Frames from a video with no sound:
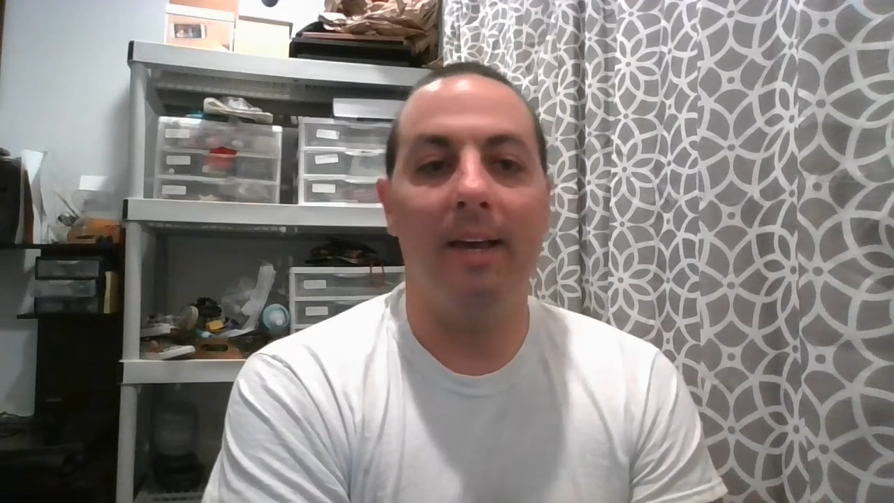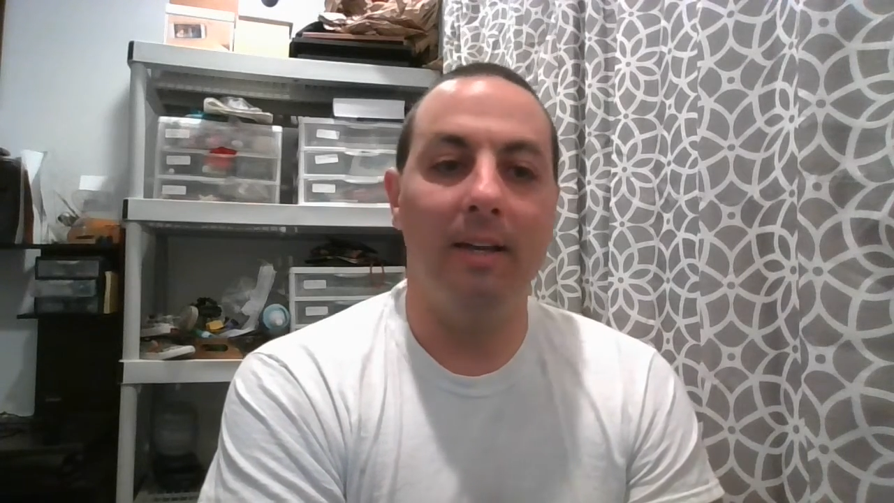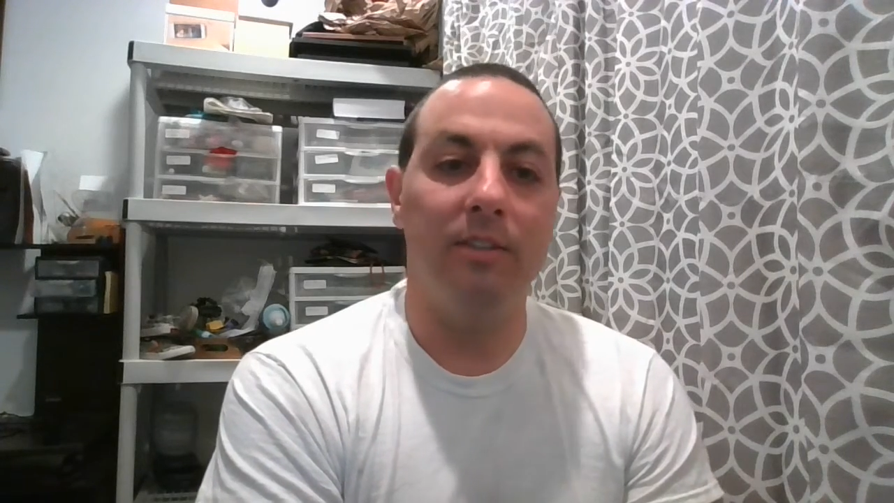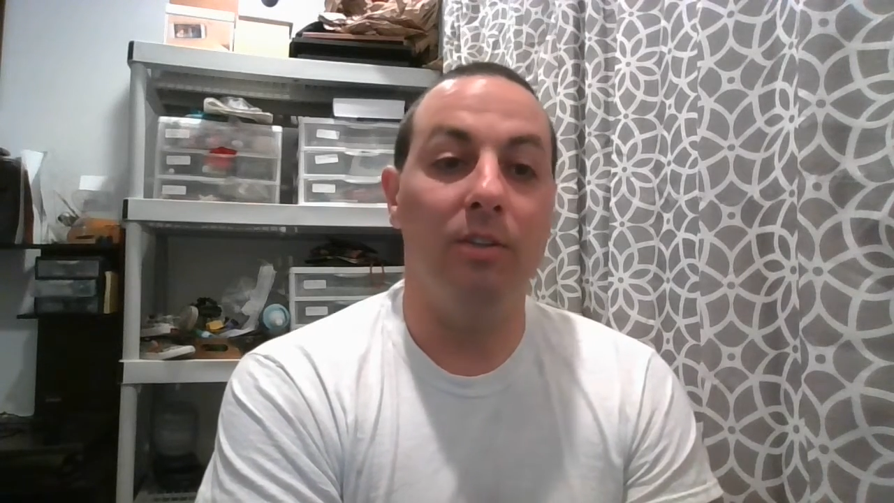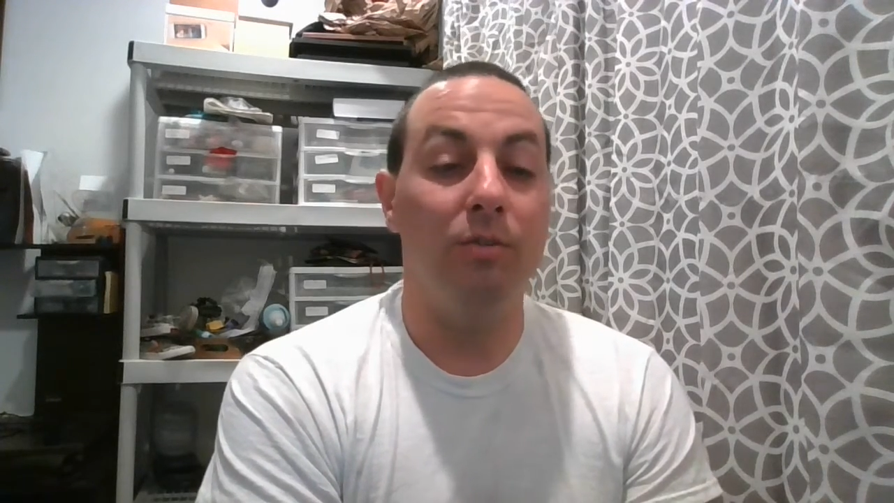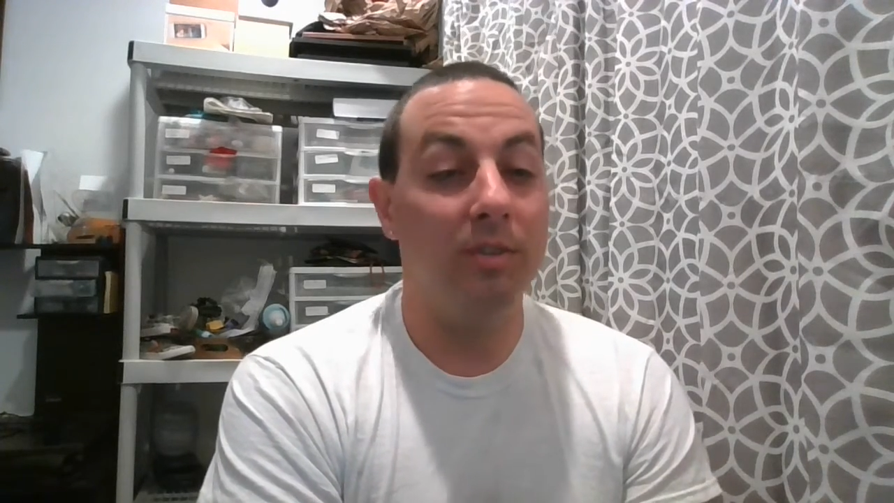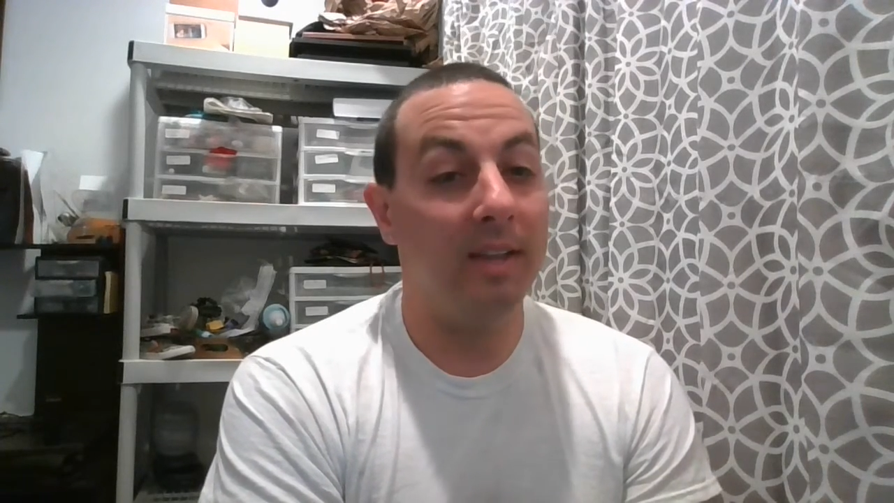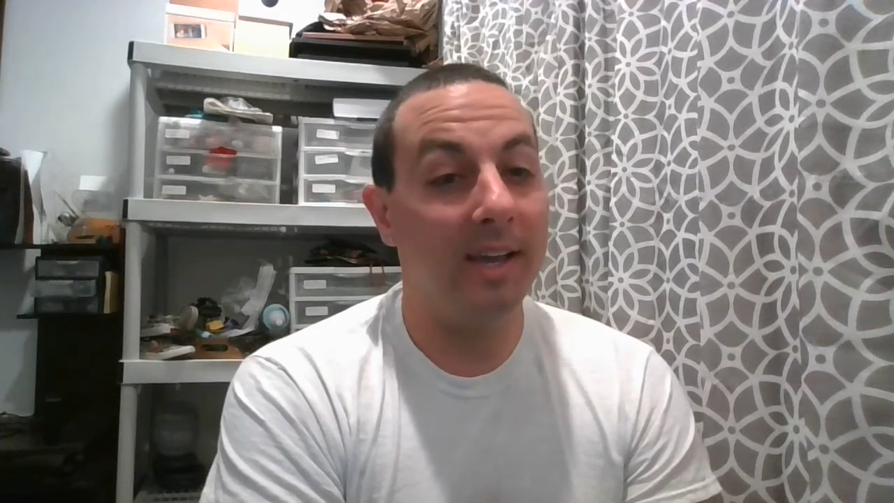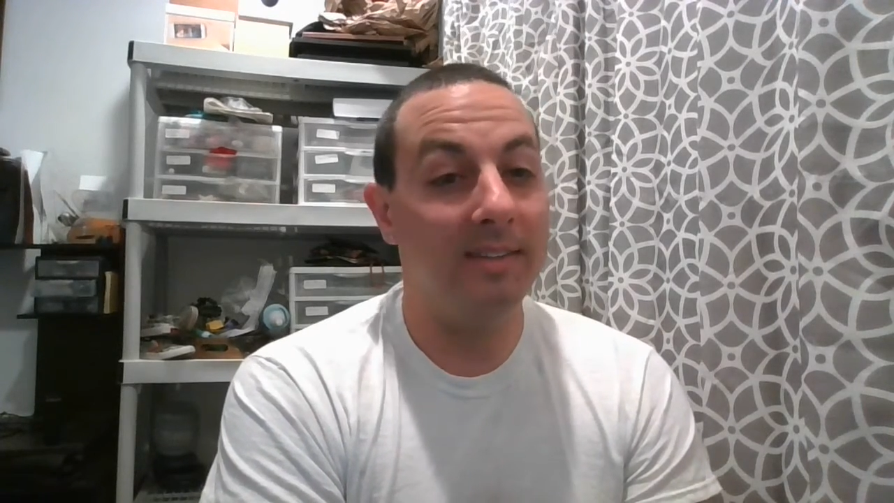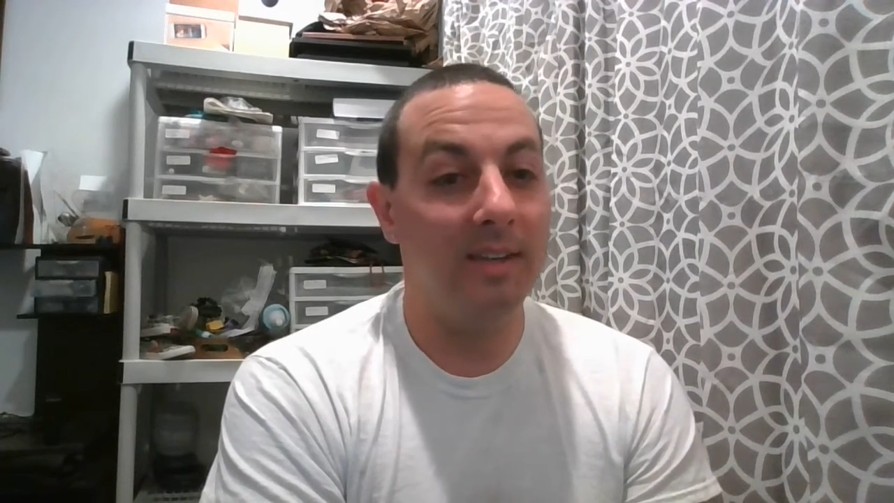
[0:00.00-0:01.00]

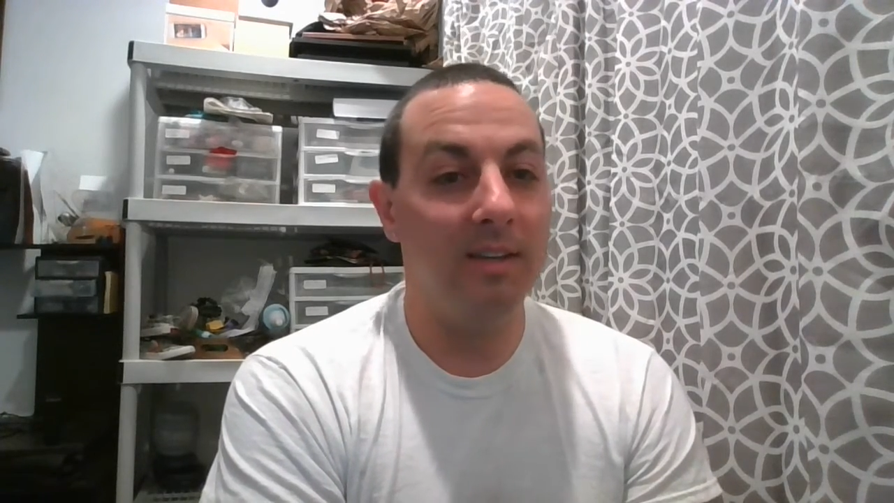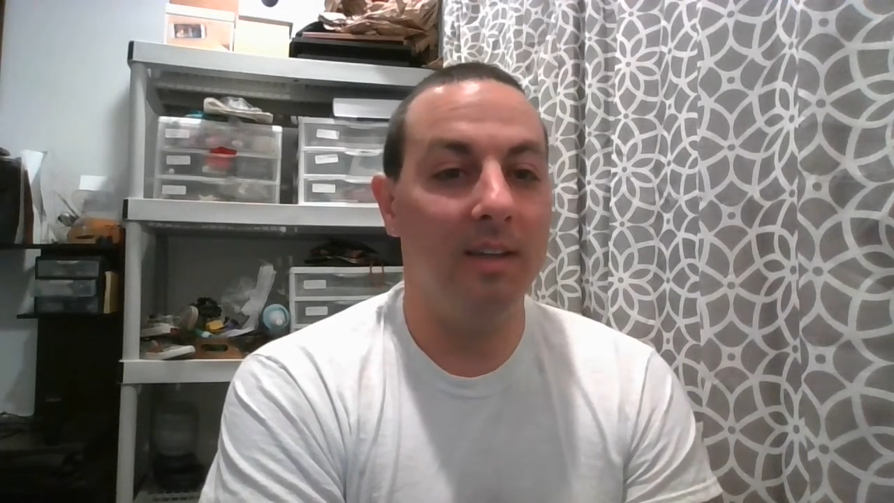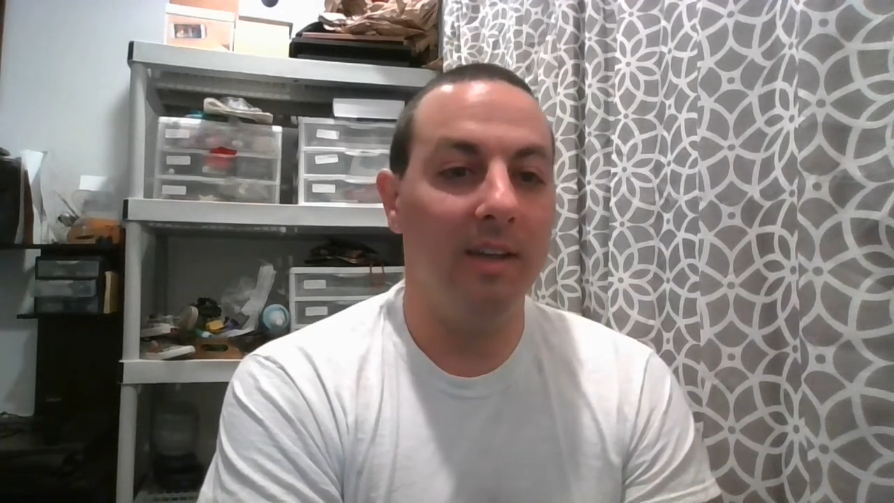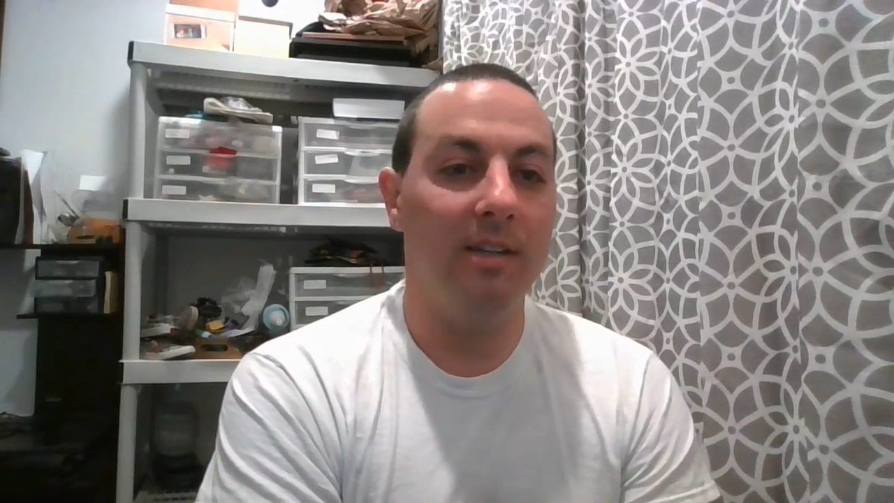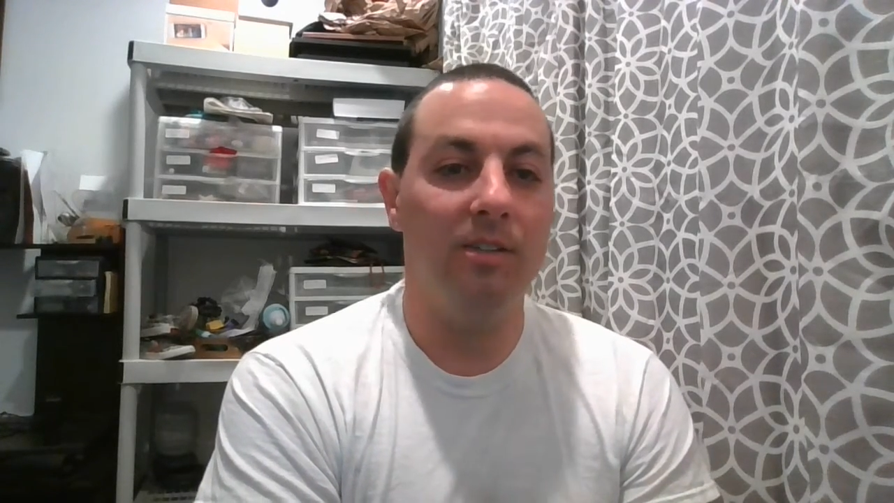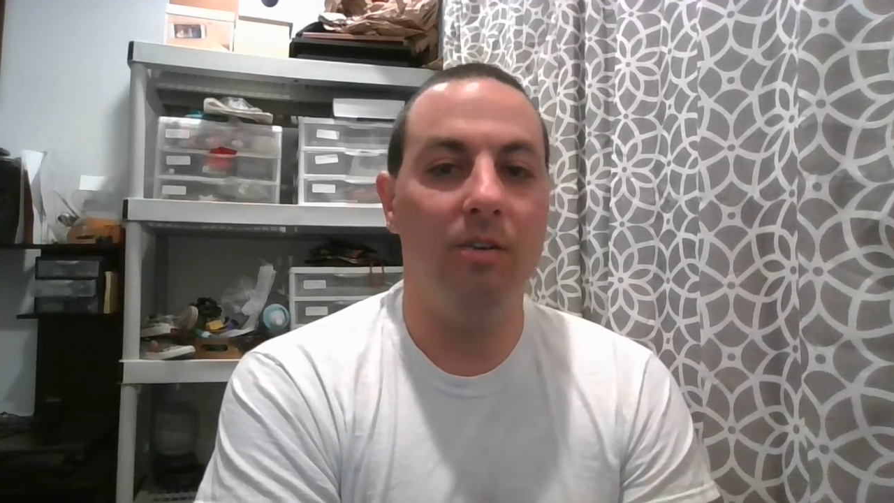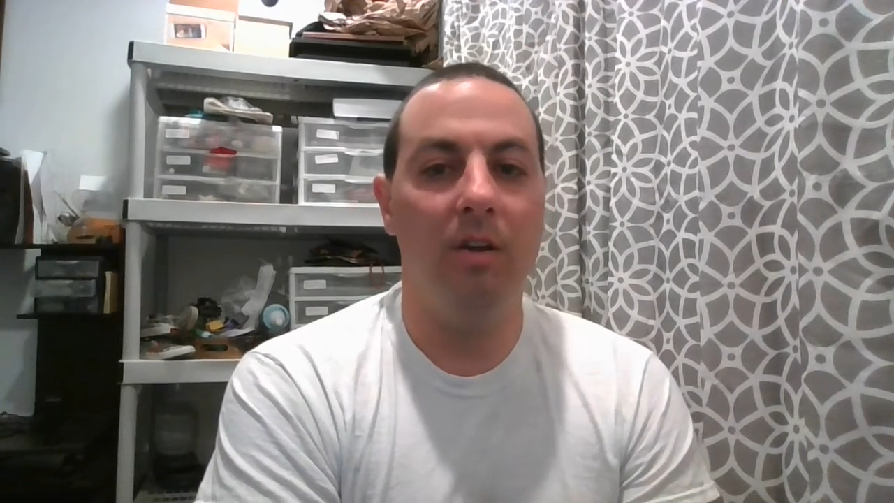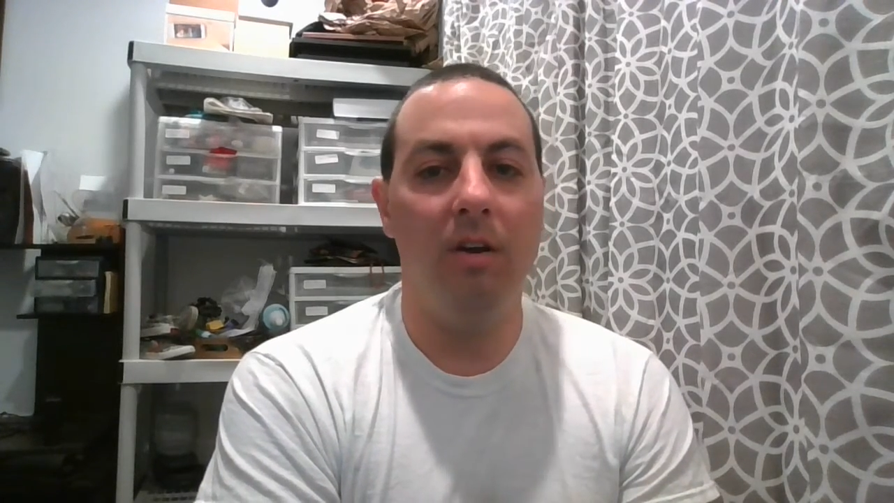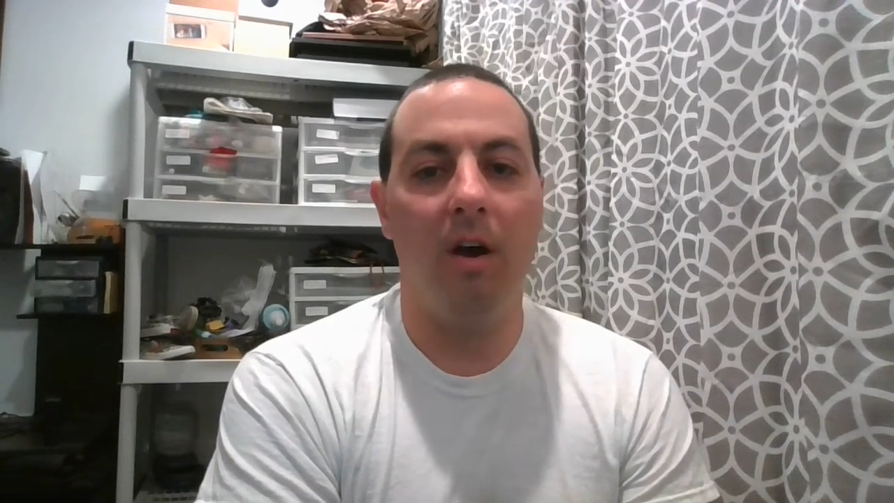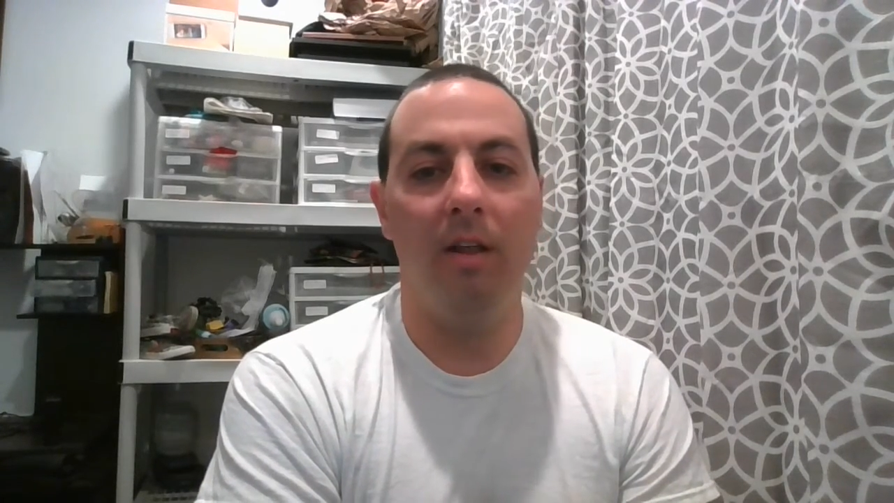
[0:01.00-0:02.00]
socializing, I guess you
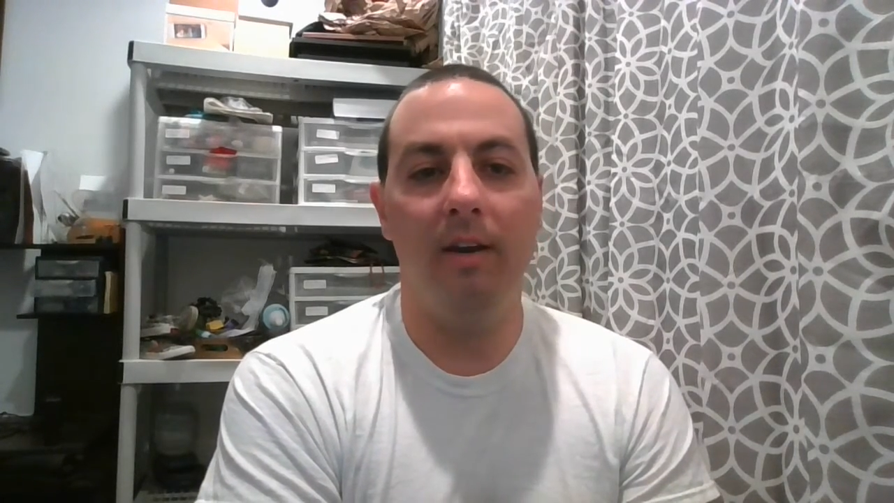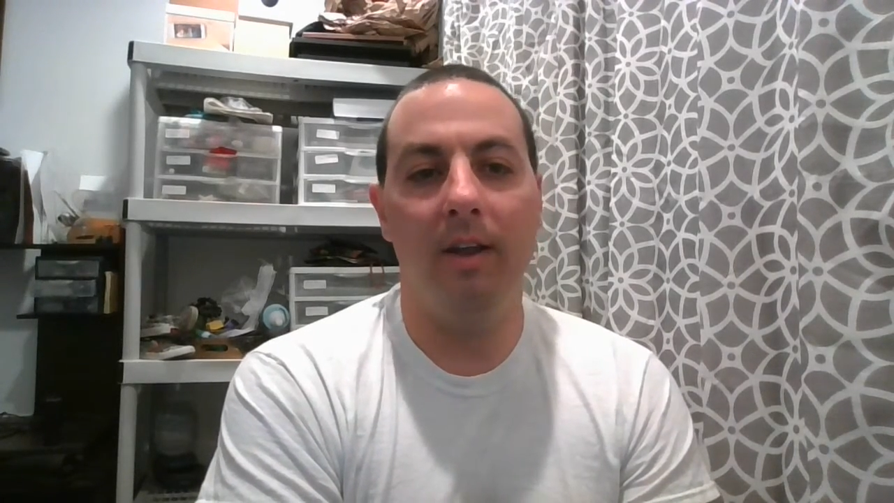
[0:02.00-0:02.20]
could call it,